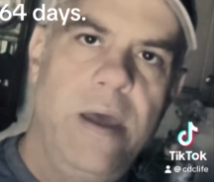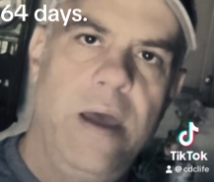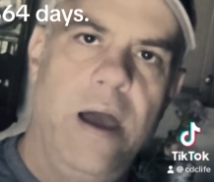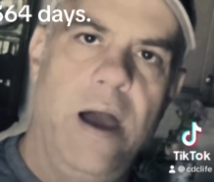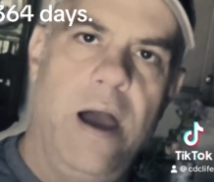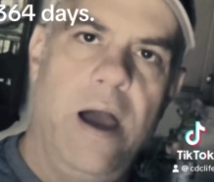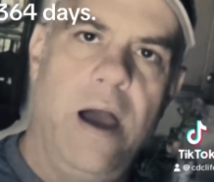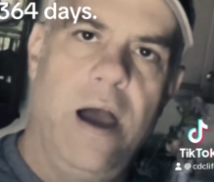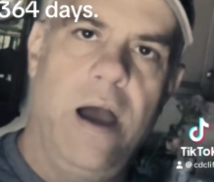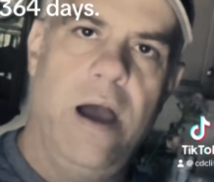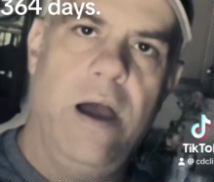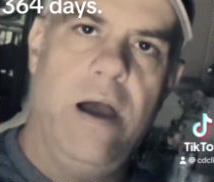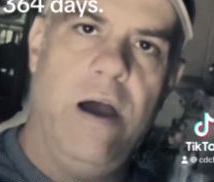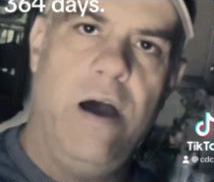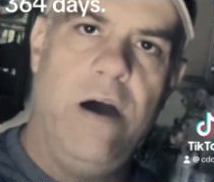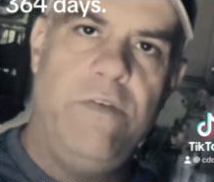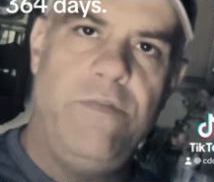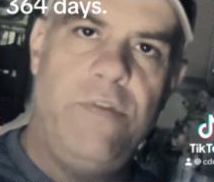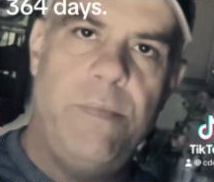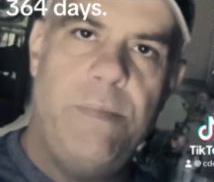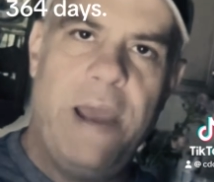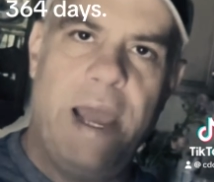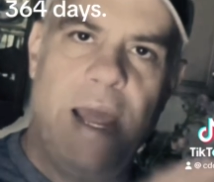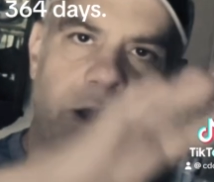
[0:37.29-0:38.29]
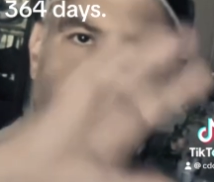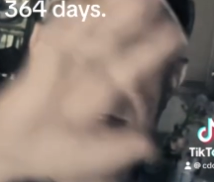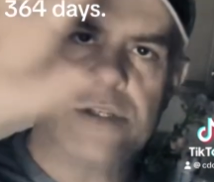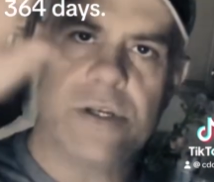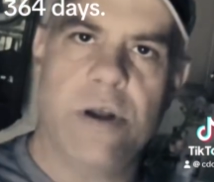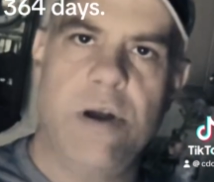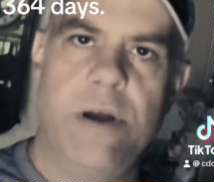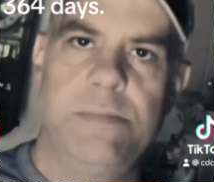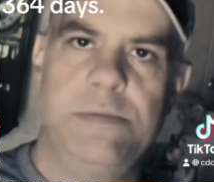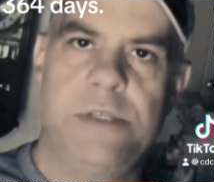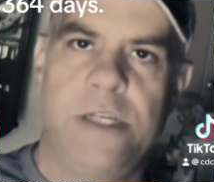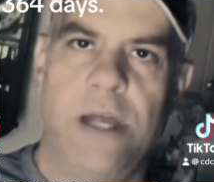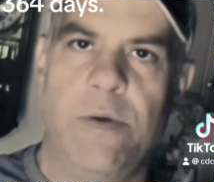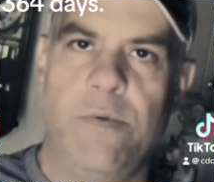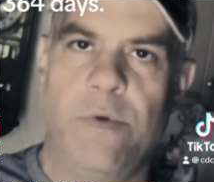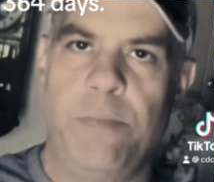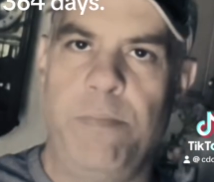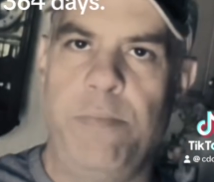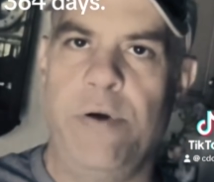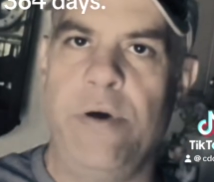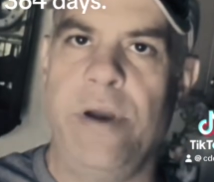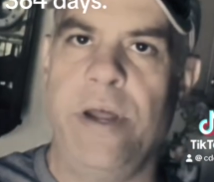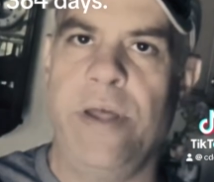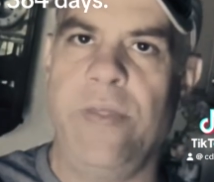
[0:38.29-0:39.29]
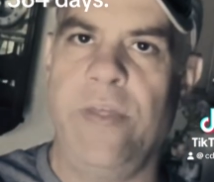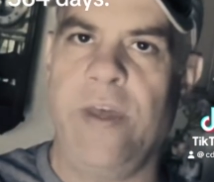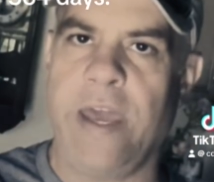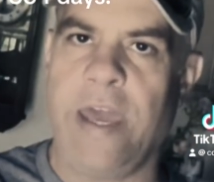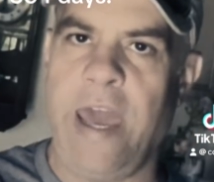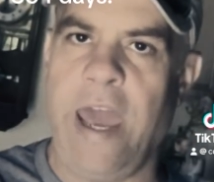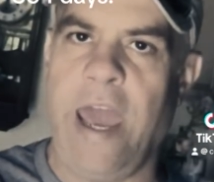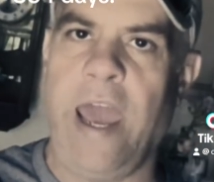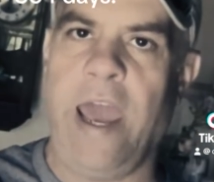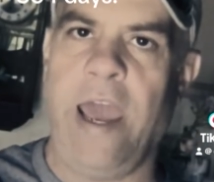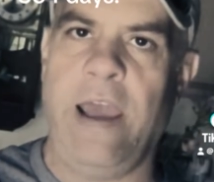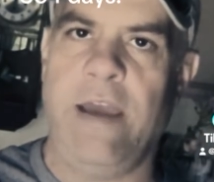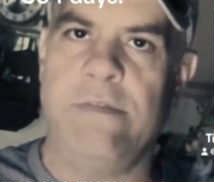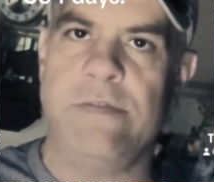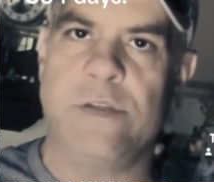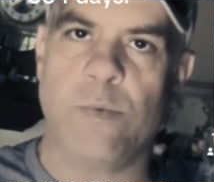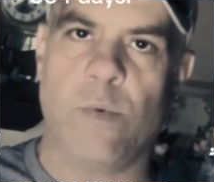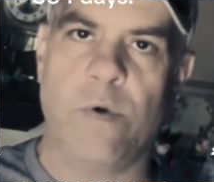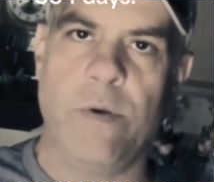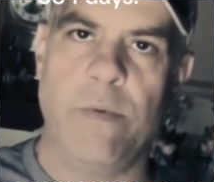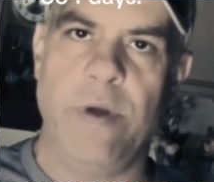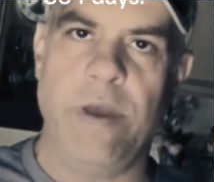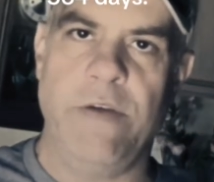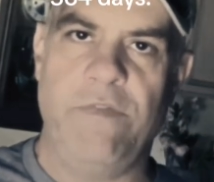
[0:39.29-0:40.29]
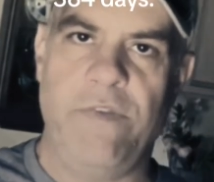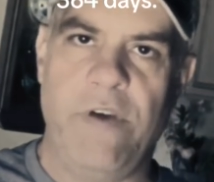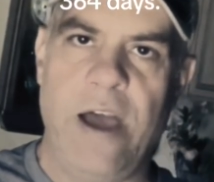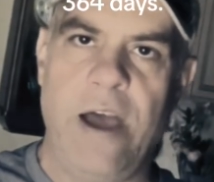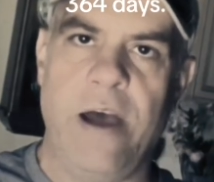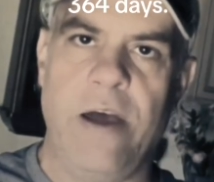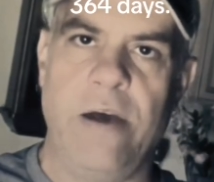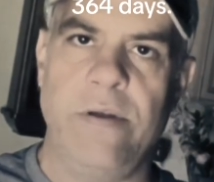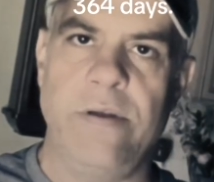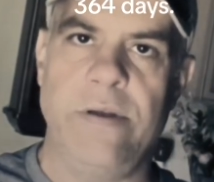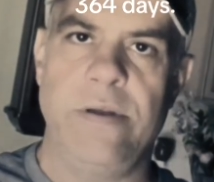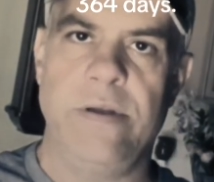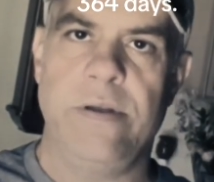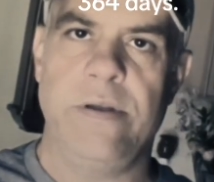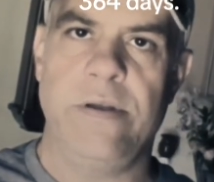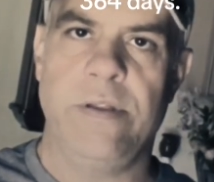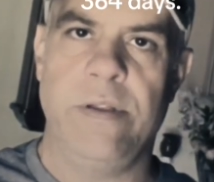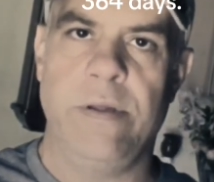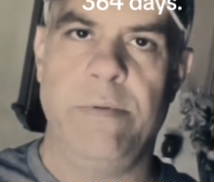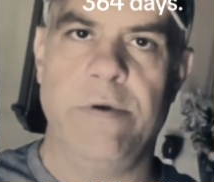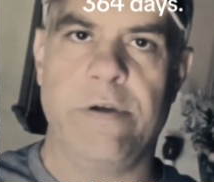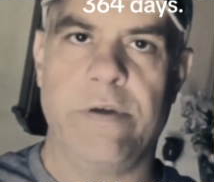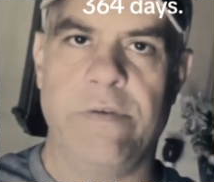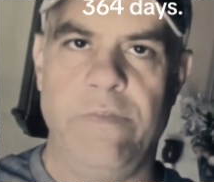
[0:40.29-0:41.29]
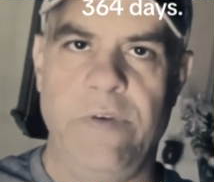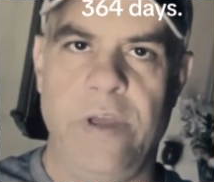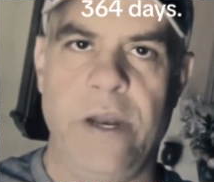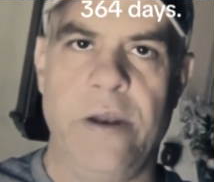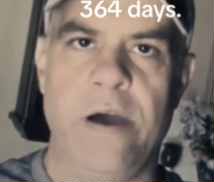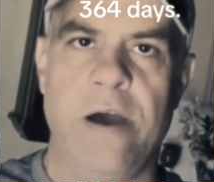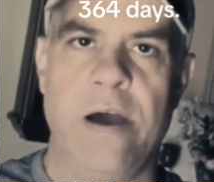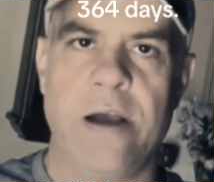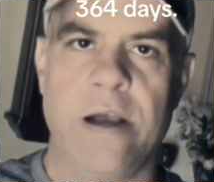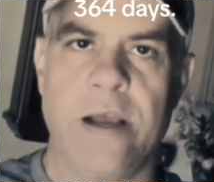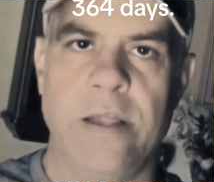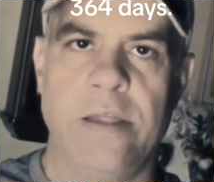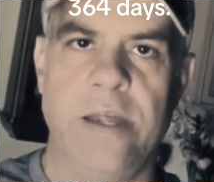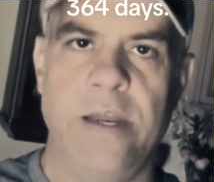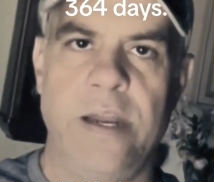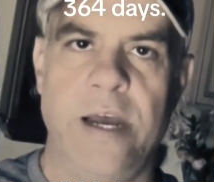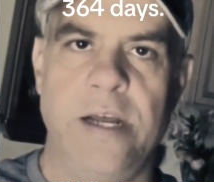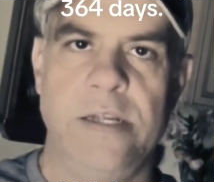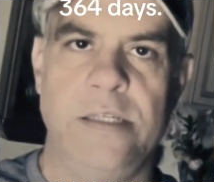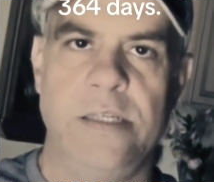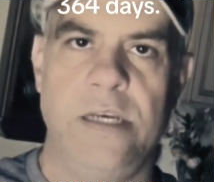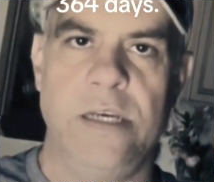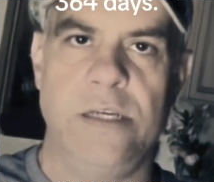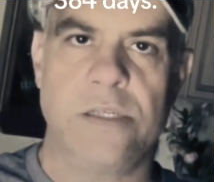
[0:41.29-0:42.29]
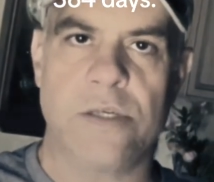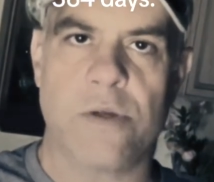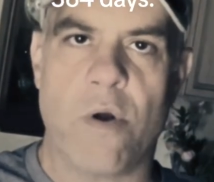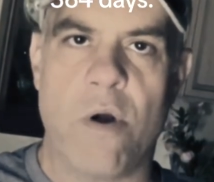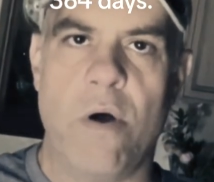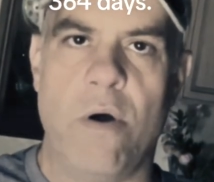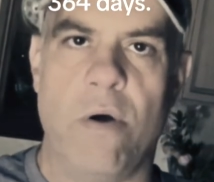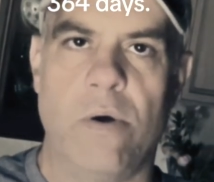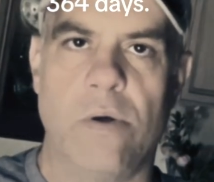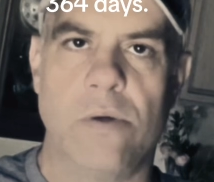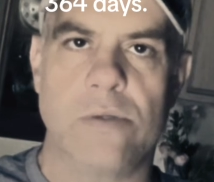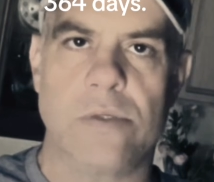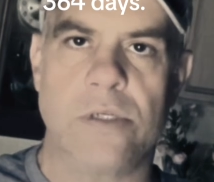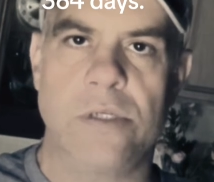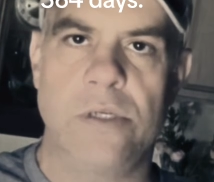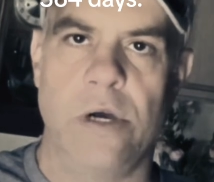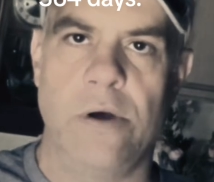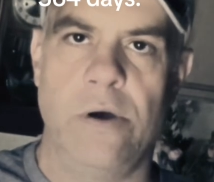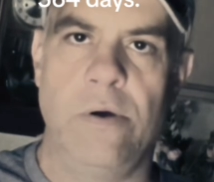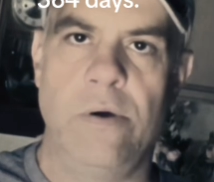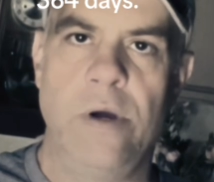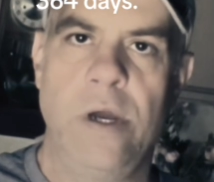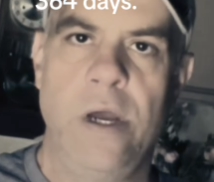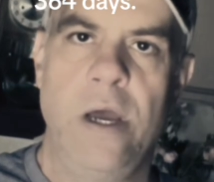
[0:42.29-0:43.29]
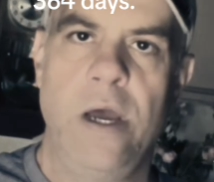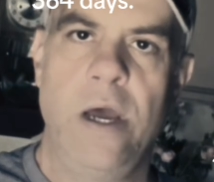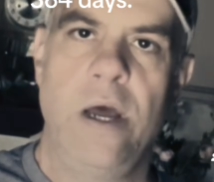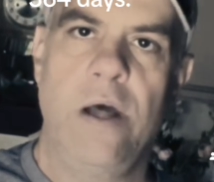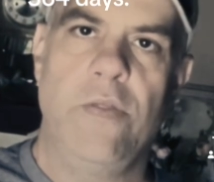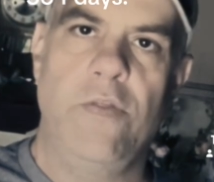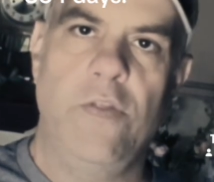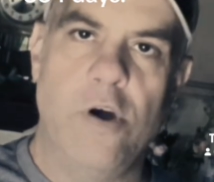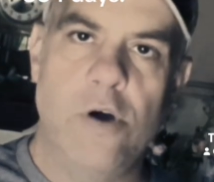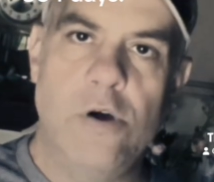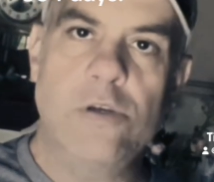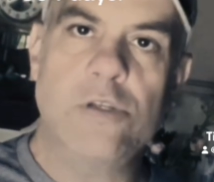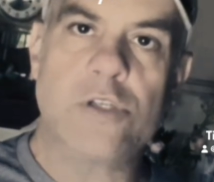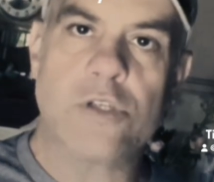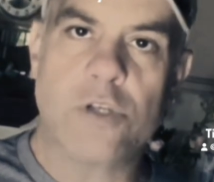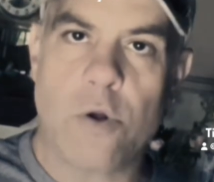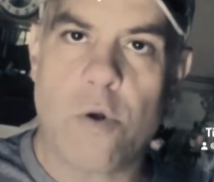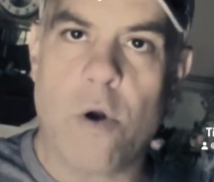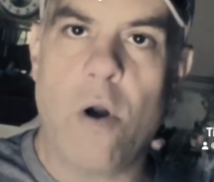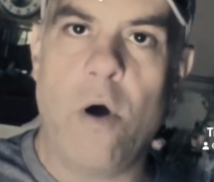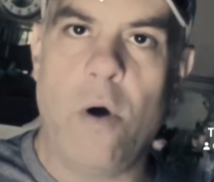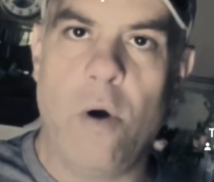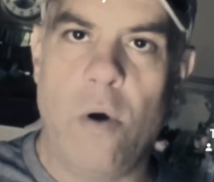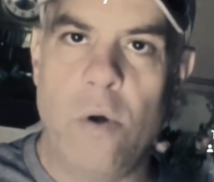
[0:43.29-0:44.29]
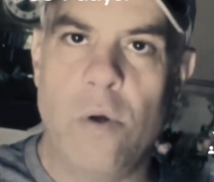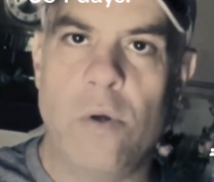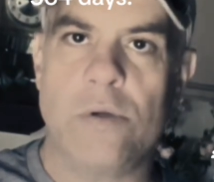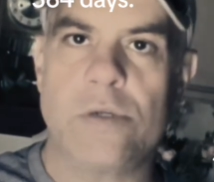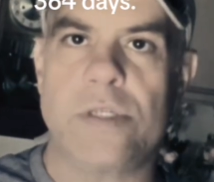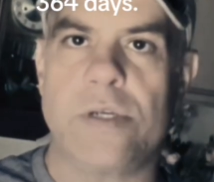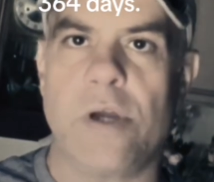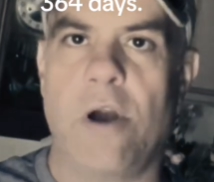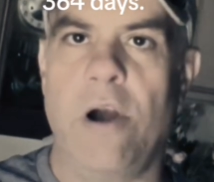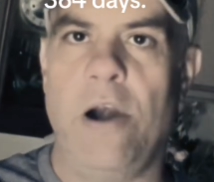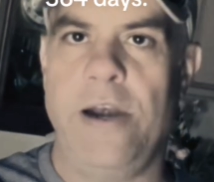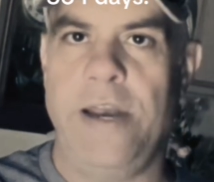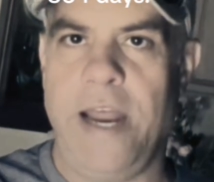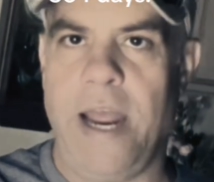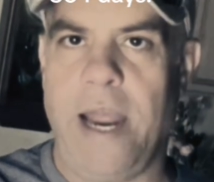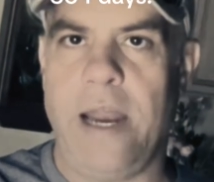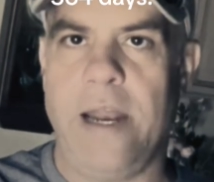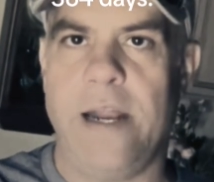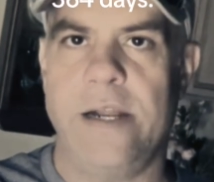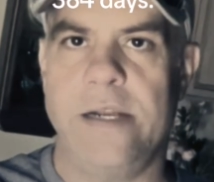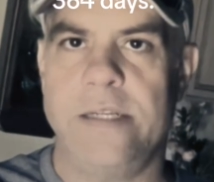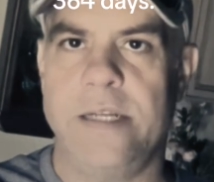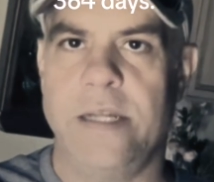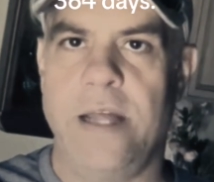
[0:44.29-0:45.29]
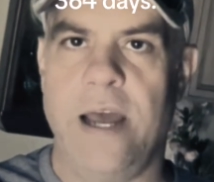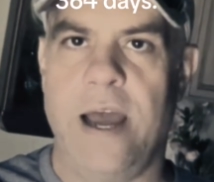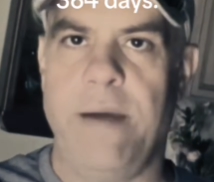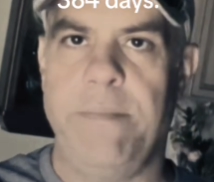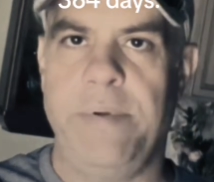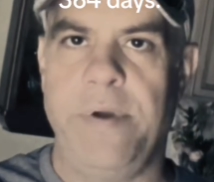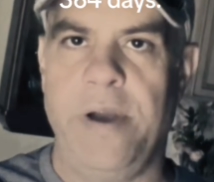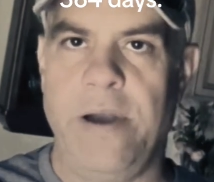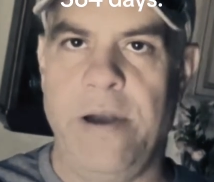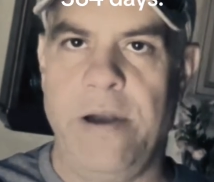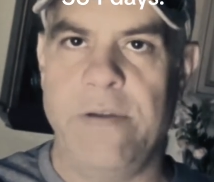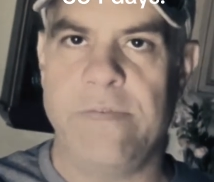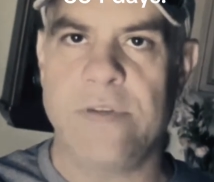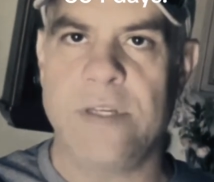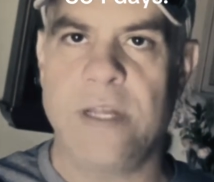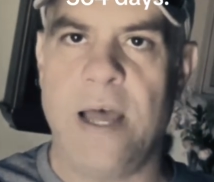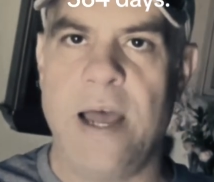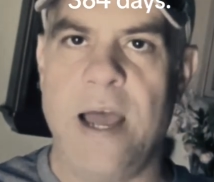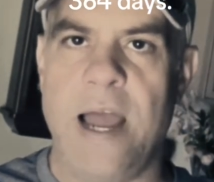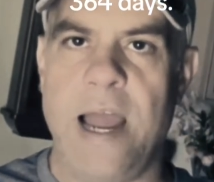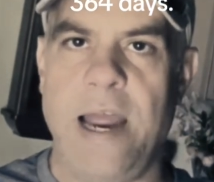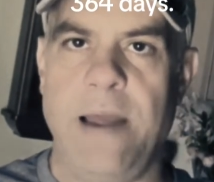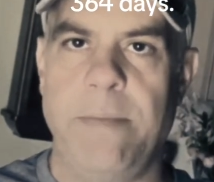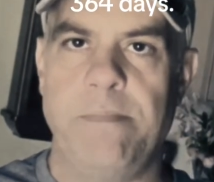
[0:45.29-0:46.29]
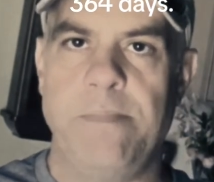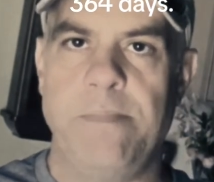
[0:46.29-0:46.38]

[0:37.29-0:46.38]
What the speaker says: of the manuscripts that were put in the caves where we found the Book of Enoch and the Dead Sea Scrolls. So those scrolls are dated to that period of time.